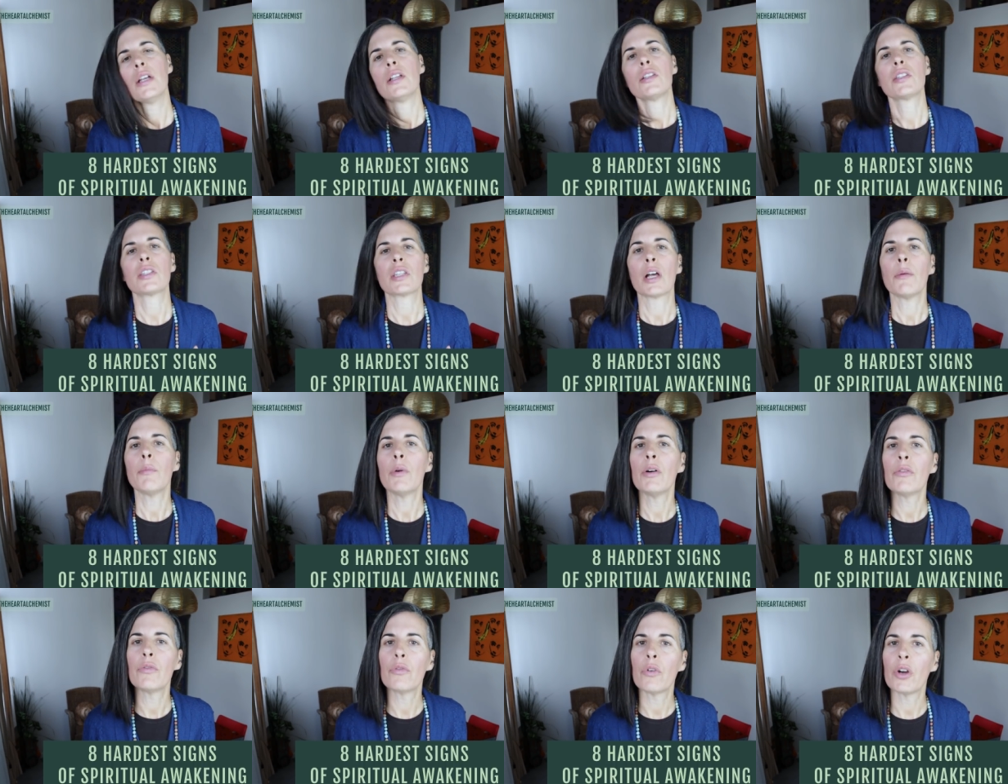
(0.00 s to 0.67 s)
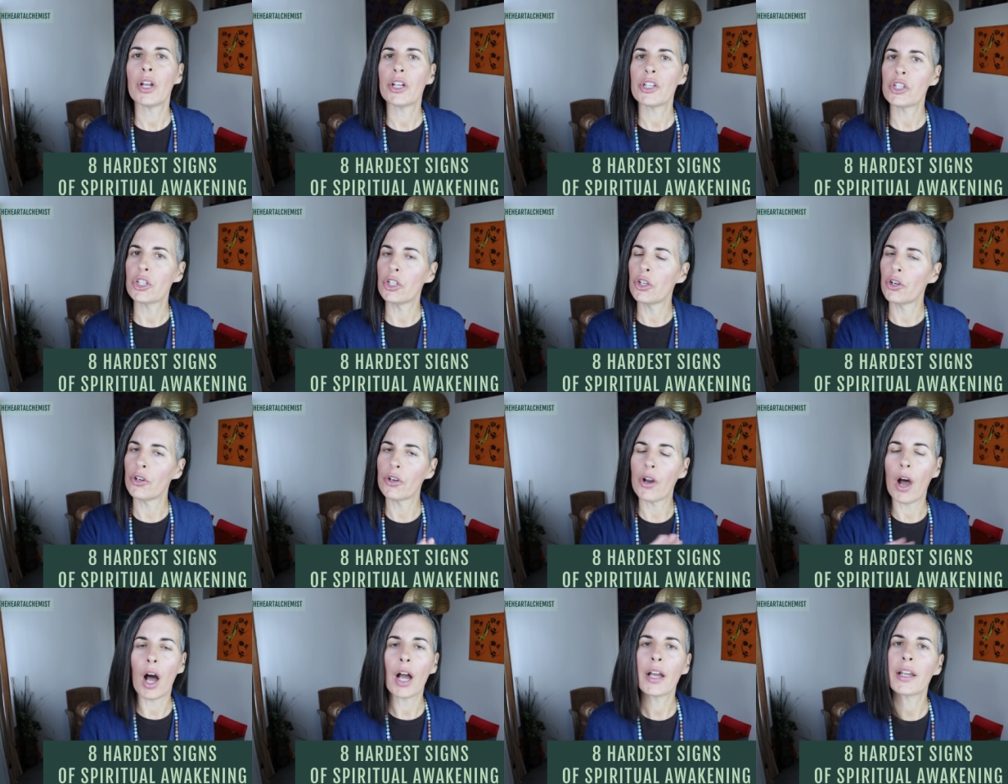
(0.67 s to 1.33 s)
some of which
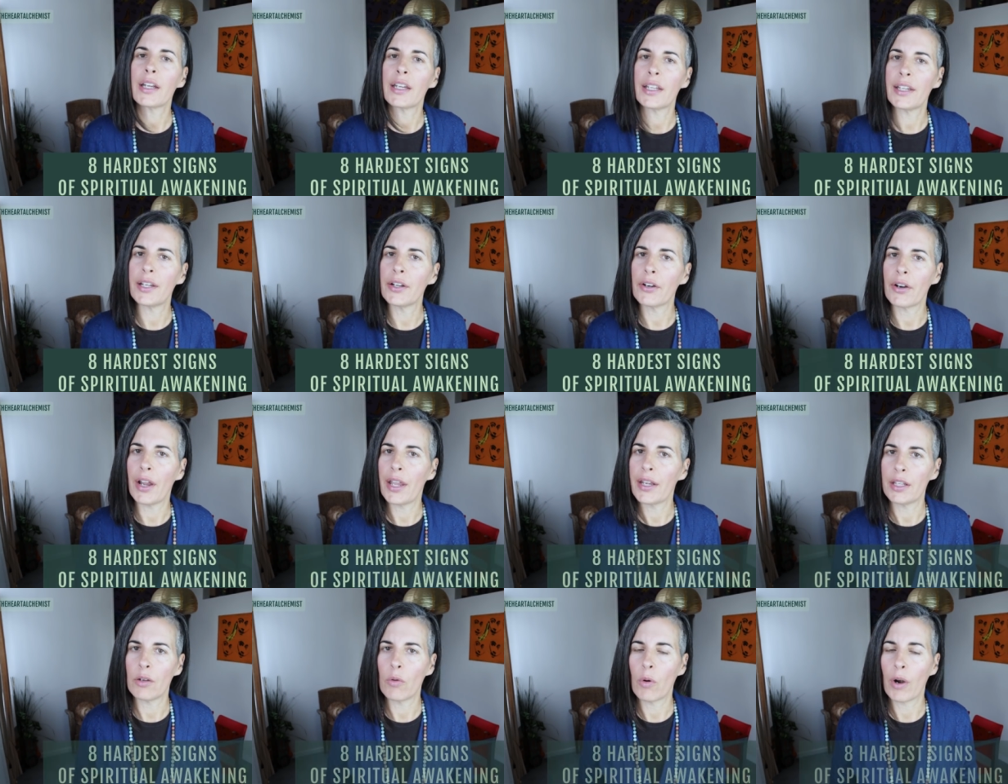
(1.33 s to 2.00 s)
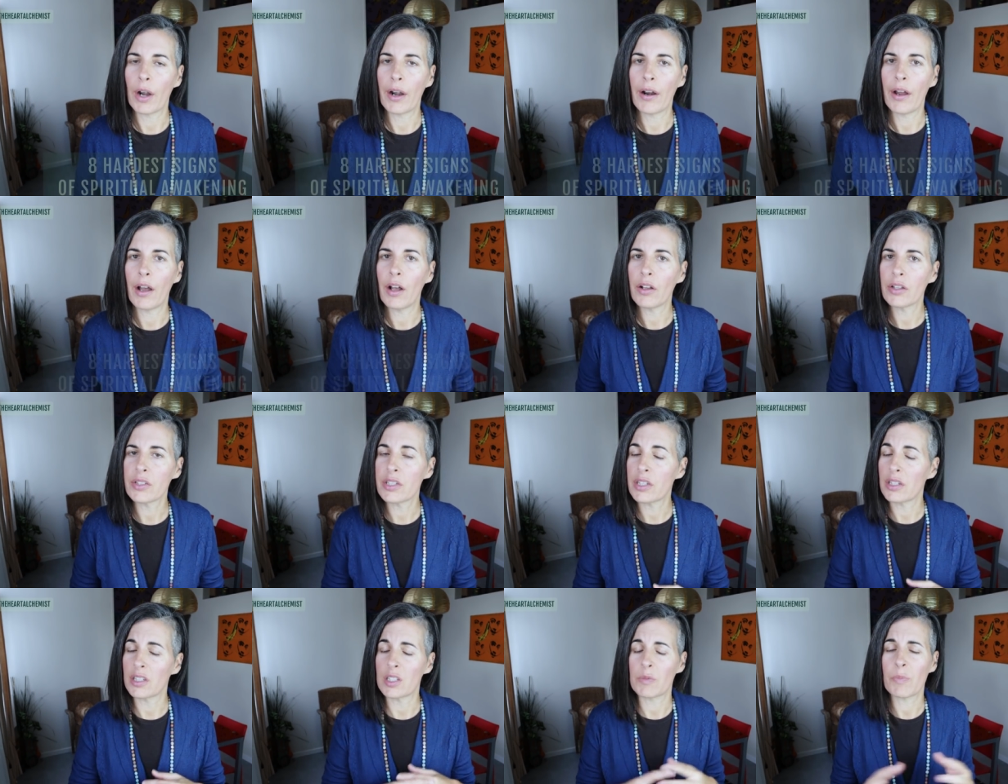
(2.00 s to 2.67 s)
you're not gonna hear anywhere
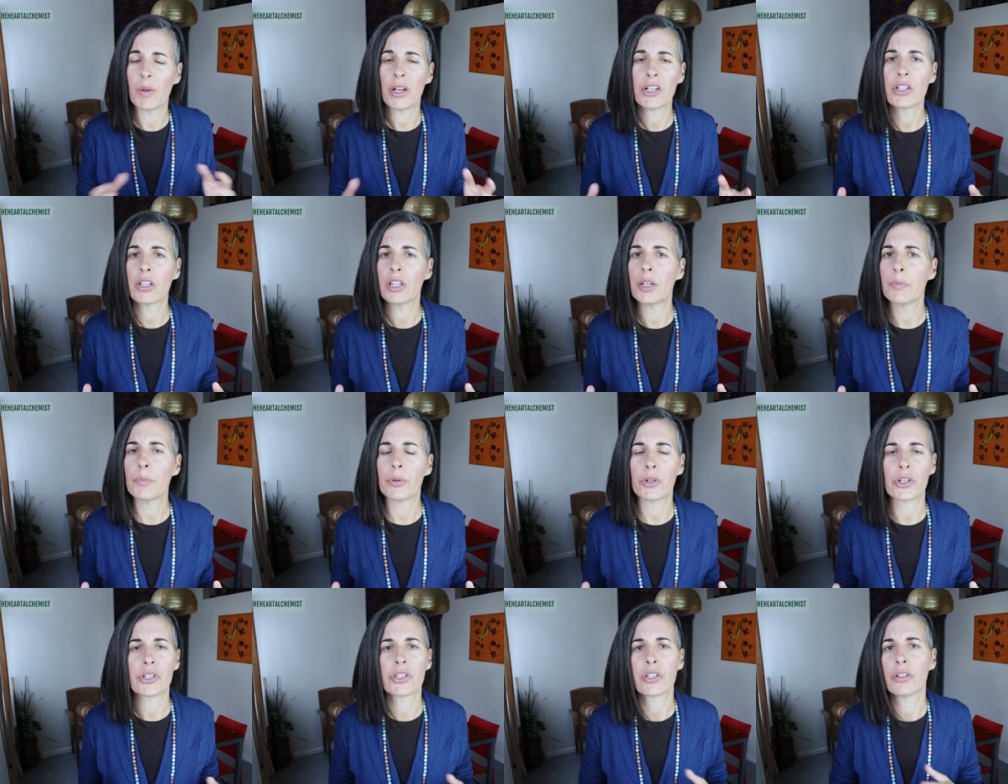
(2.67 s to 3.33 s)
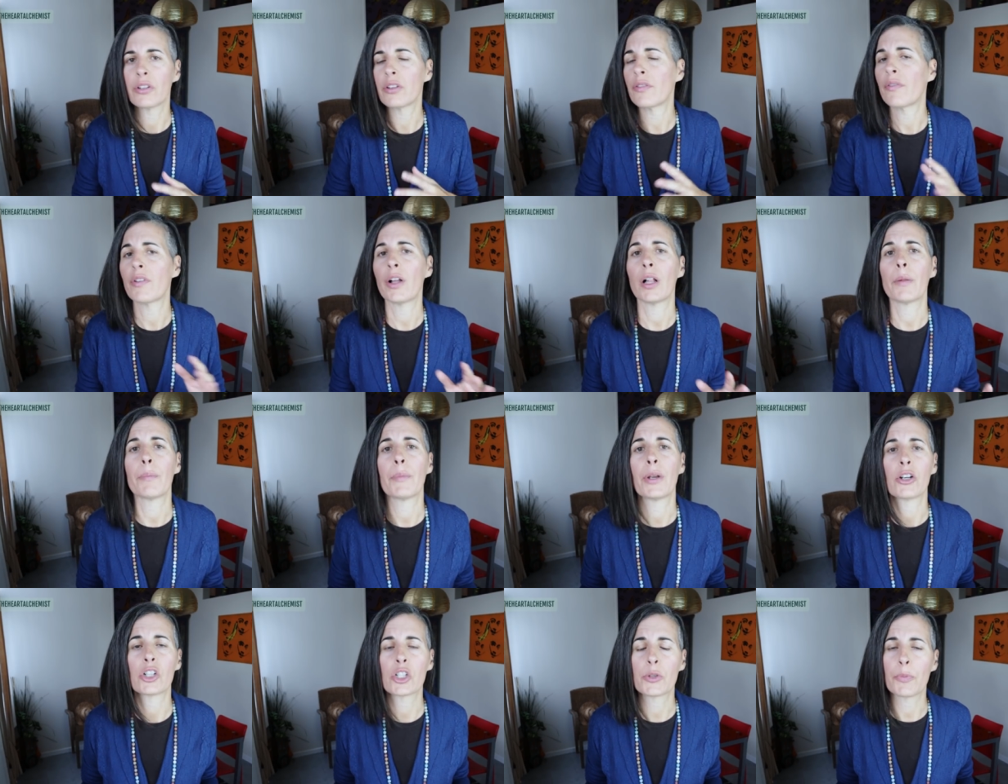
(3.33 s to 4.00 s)
else, especially in personal
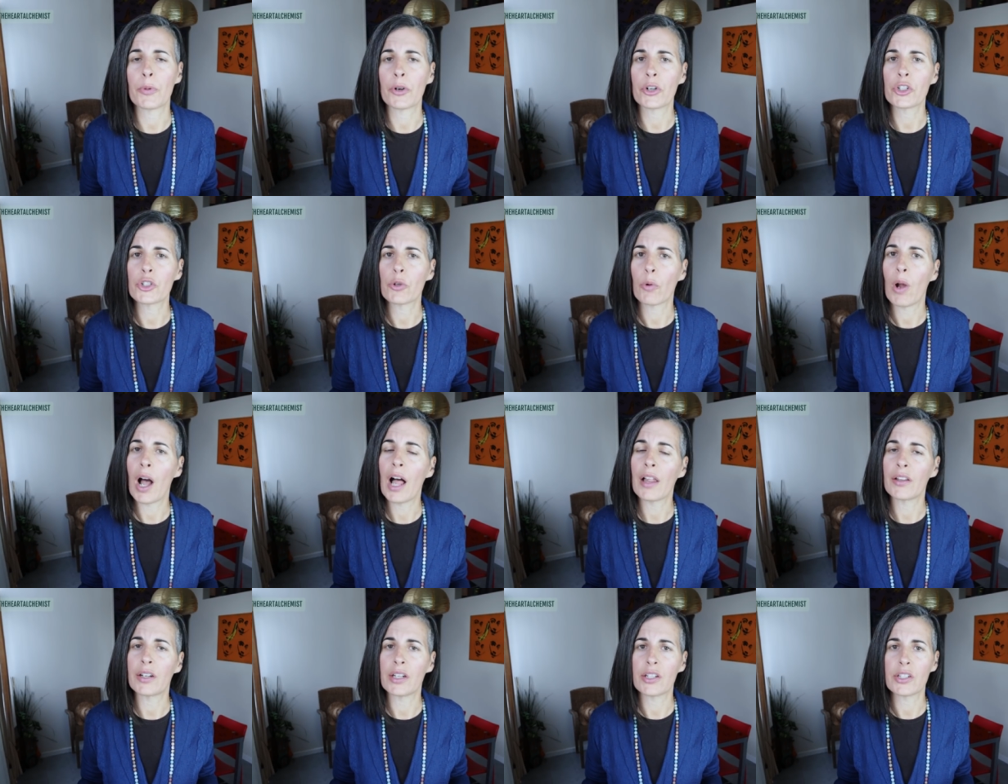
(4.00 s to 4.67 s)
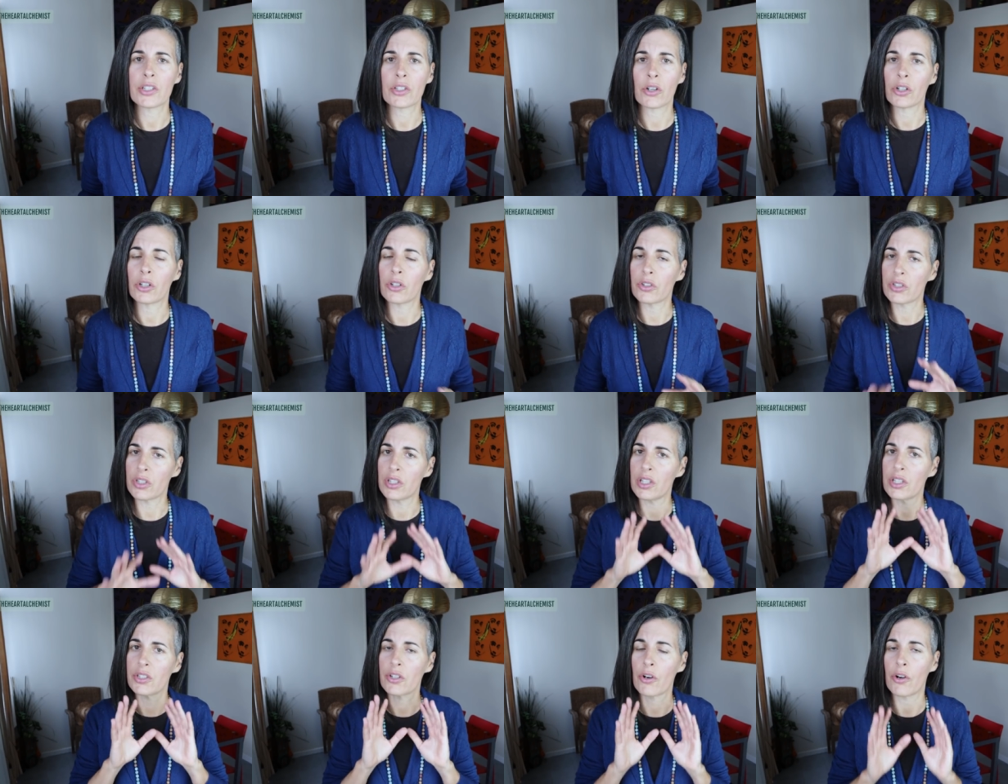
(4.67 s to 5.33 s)
development or spirituality
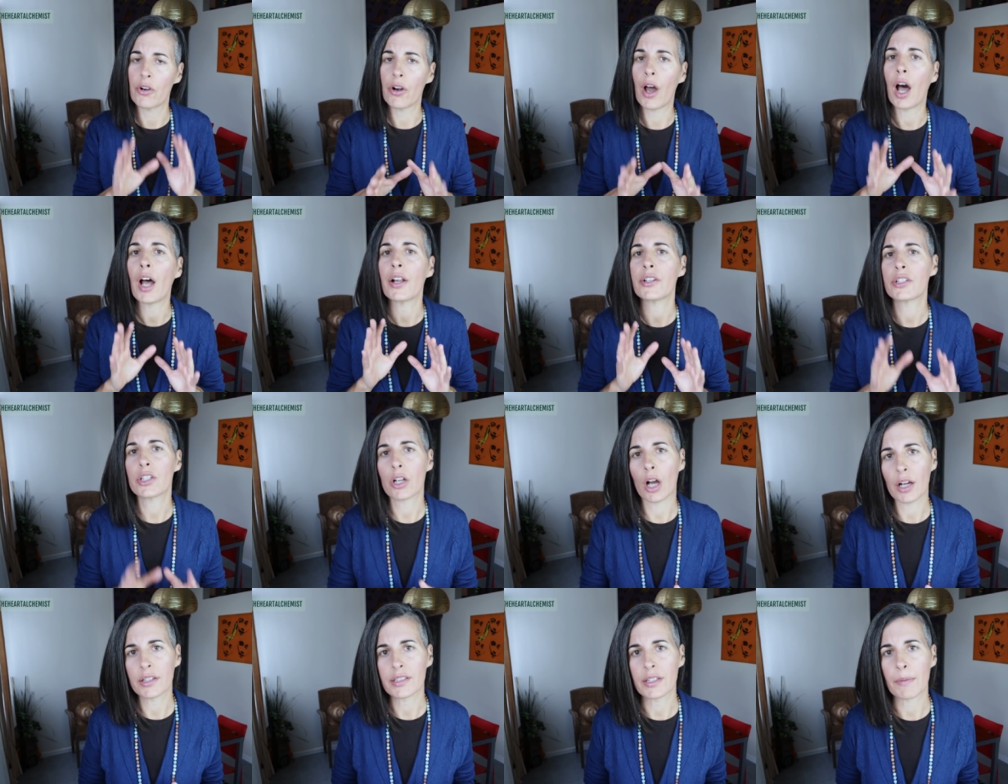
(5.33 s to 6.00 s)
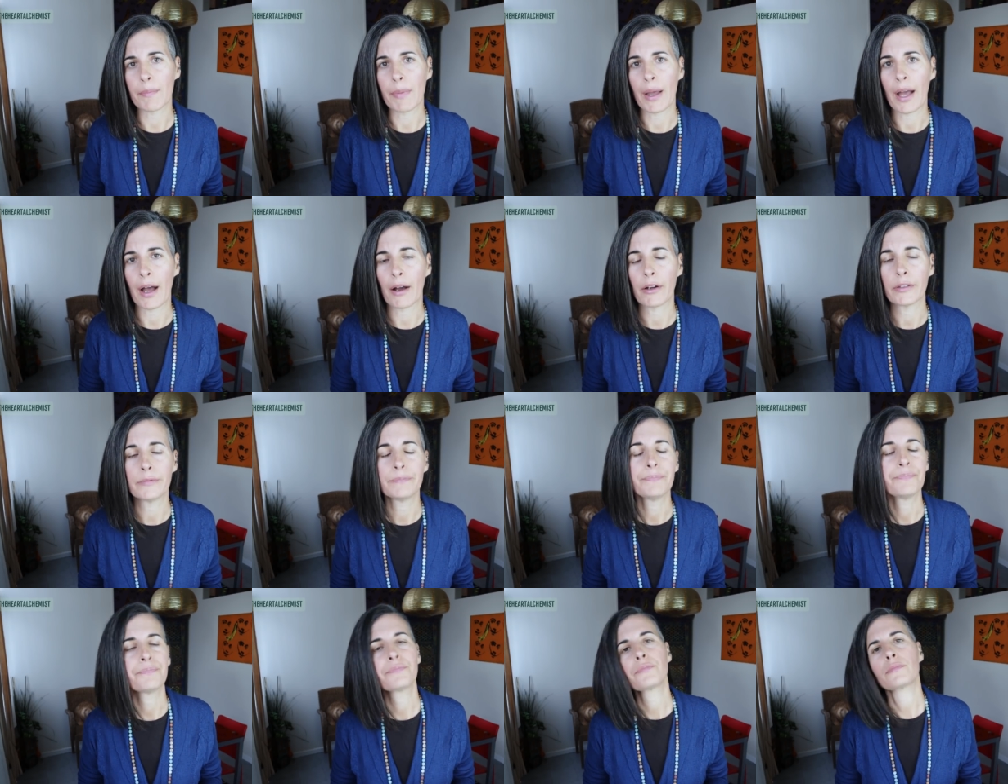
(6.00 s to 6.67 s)
circles. These are not talked
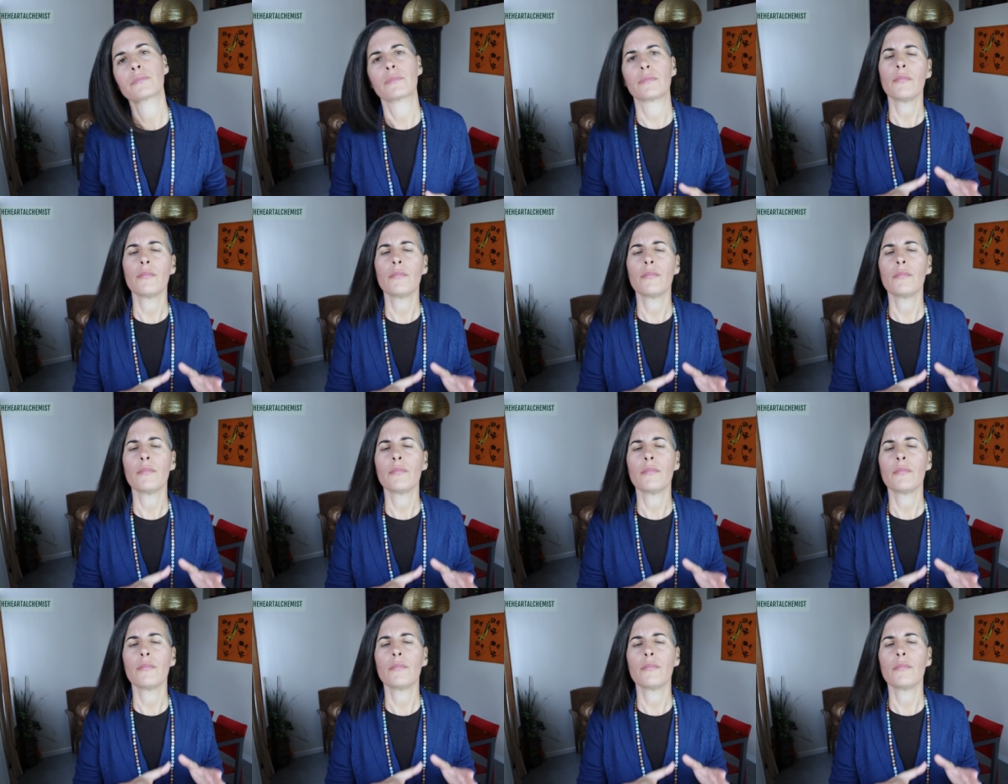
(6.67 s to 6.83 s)
about.